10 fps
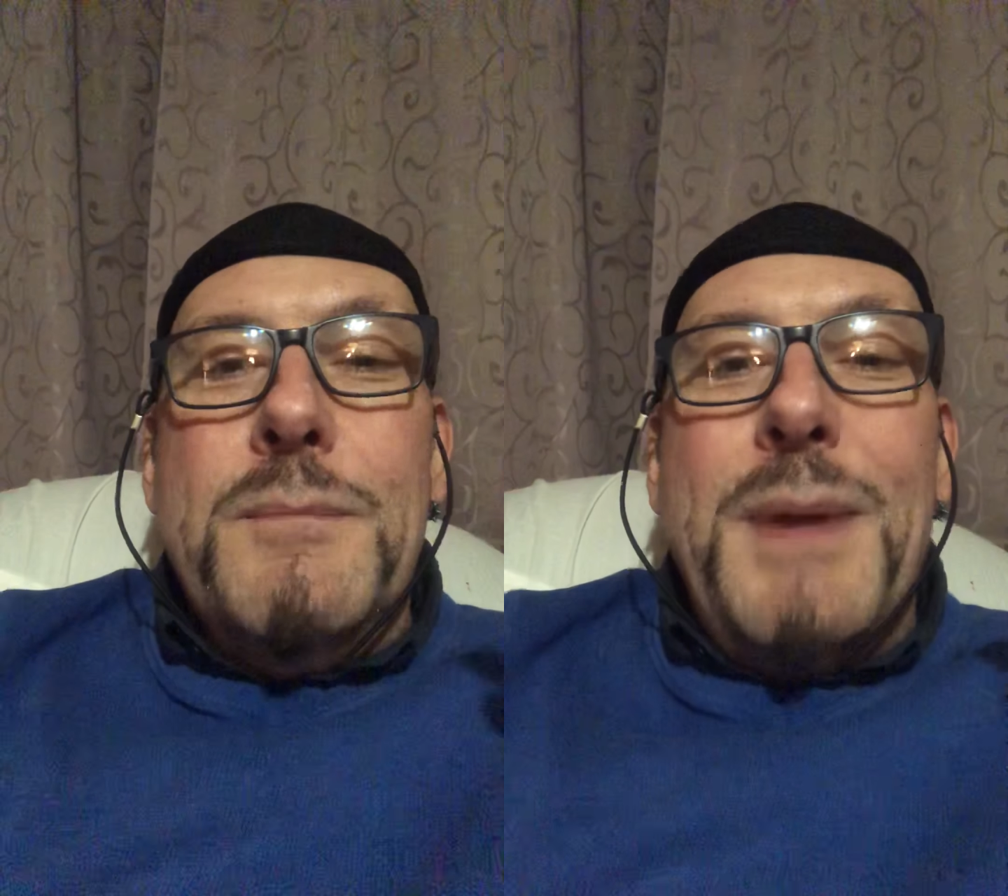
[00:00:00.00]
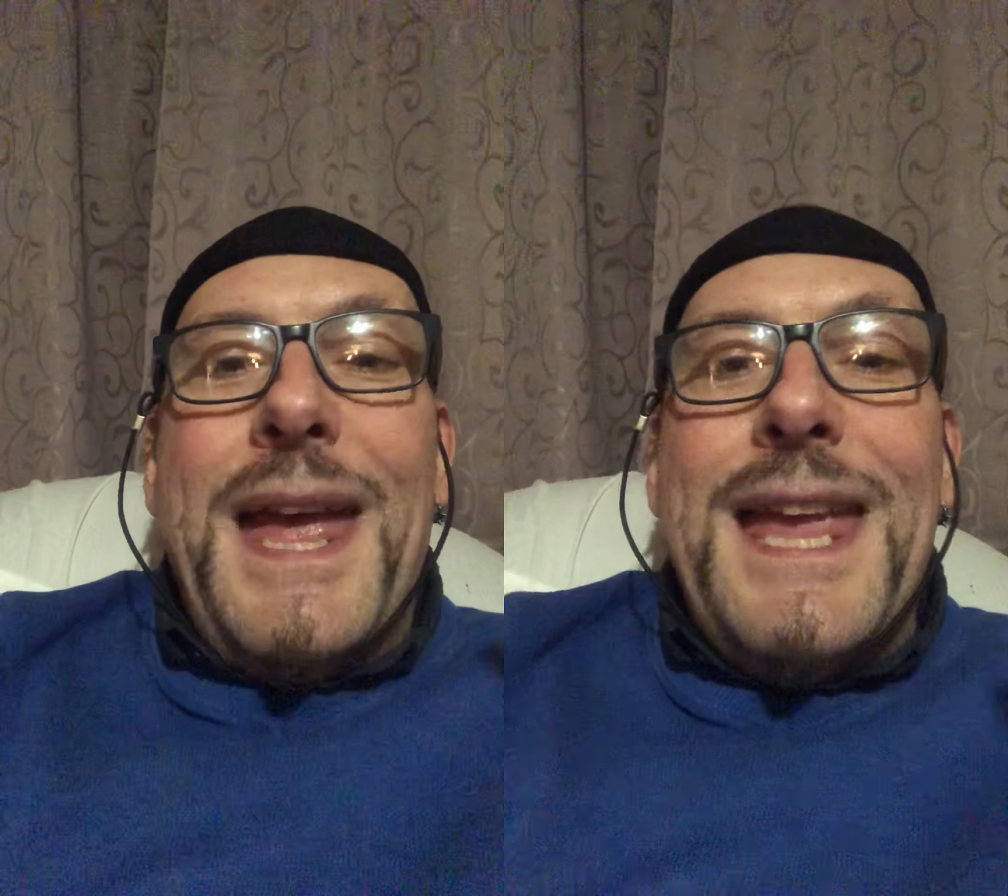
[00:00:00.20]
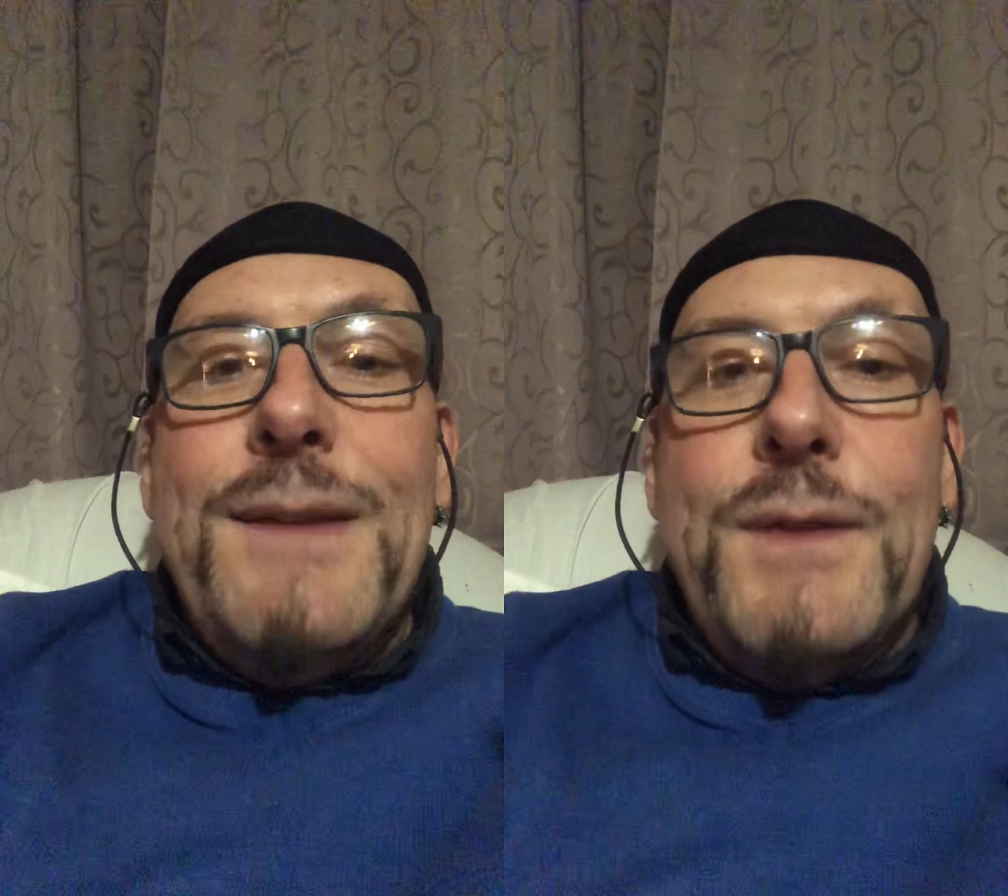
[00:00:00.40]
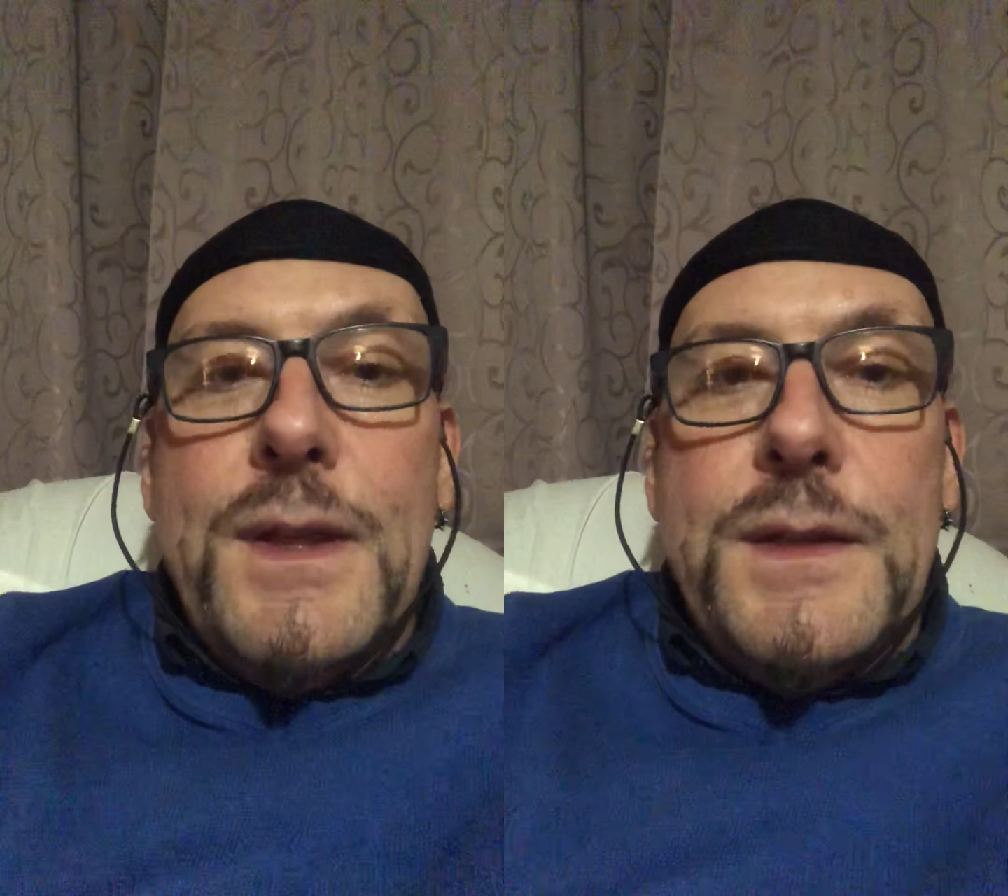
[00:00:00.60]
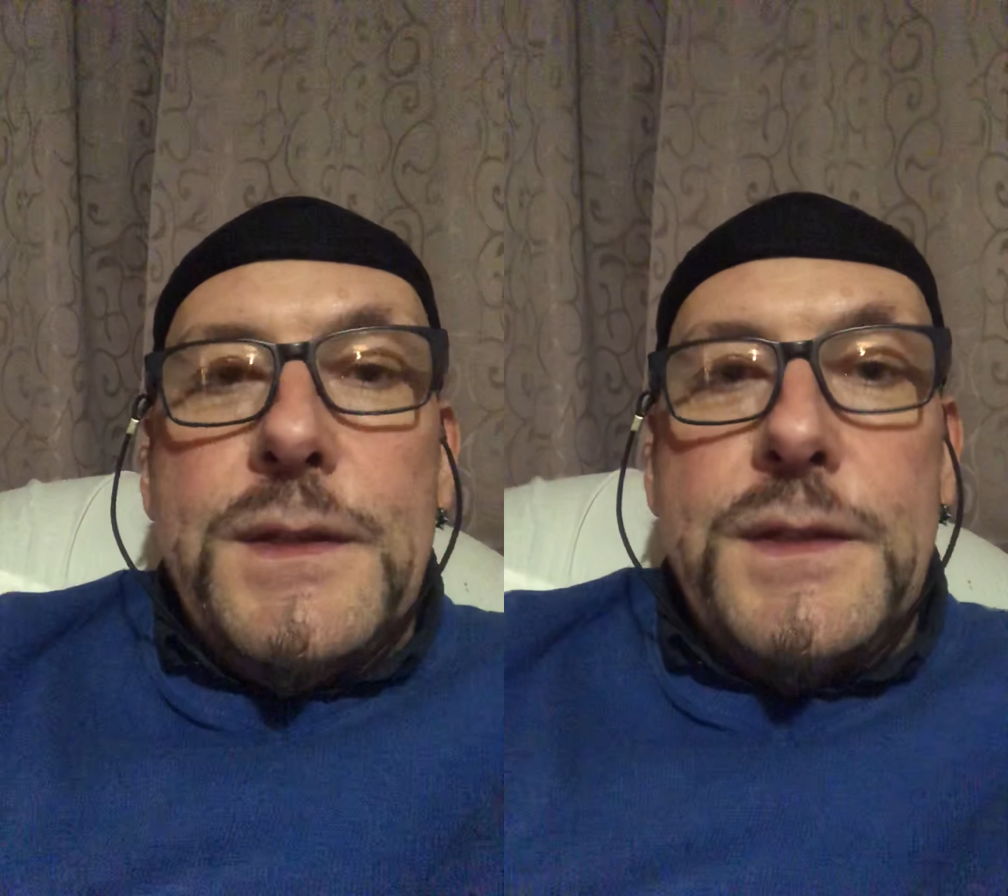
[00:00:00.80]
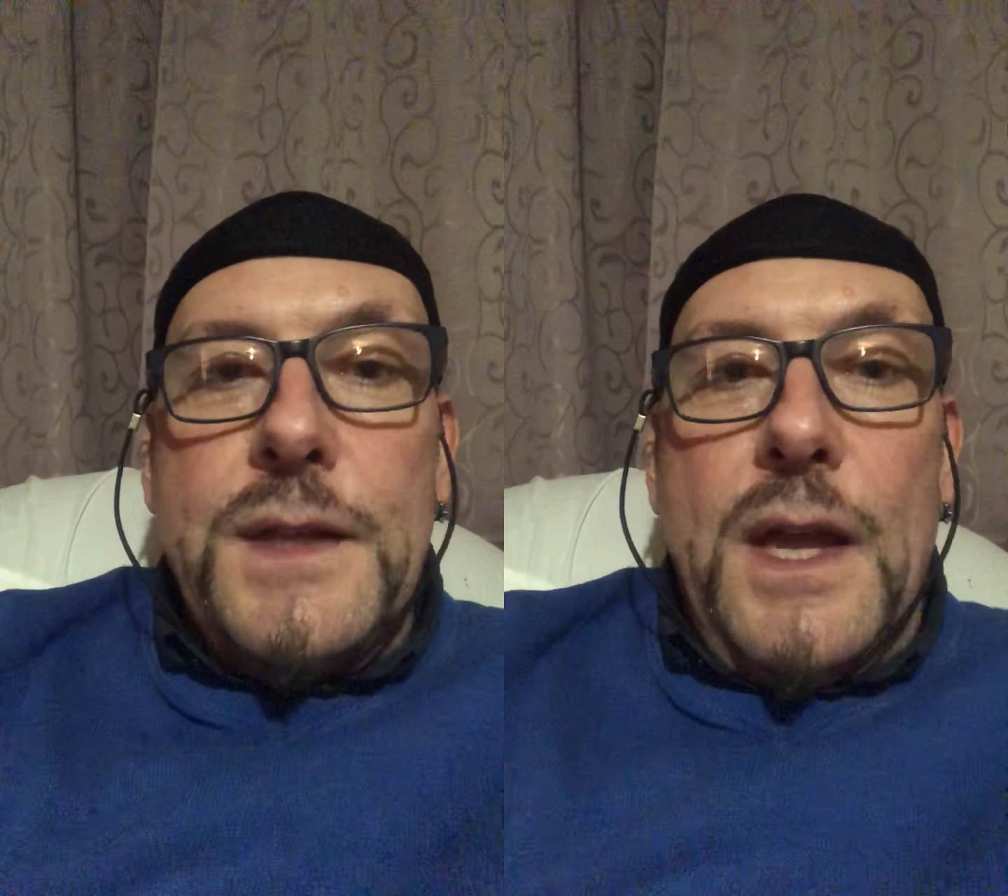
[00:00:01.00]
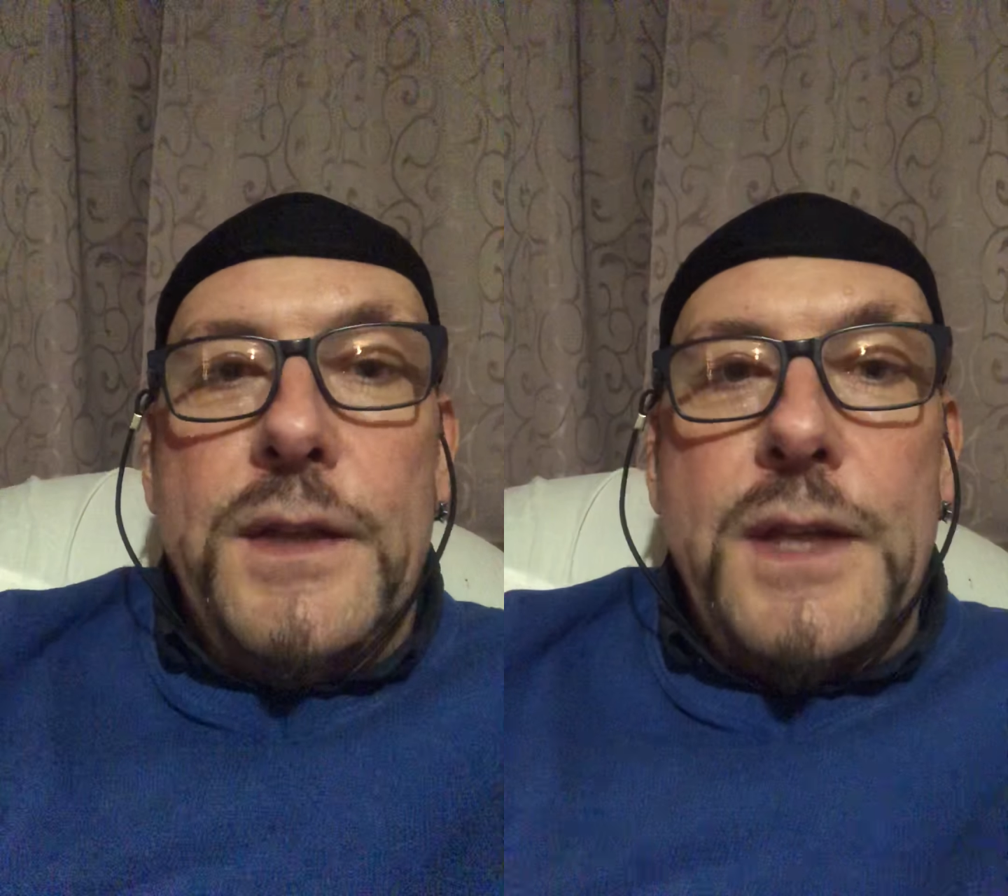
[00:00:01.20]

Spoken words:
behaviours, are